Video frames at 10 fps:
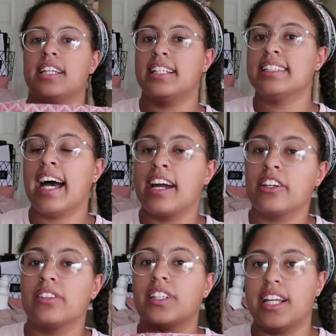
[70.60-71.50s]
the
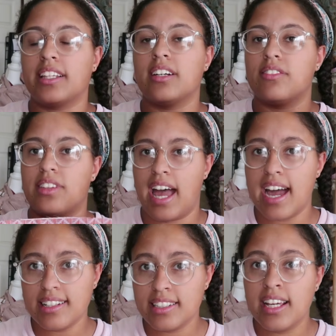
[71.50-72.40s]
entire length of
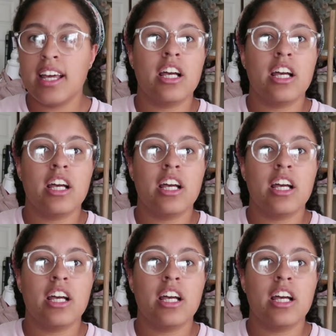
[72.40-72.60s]
that.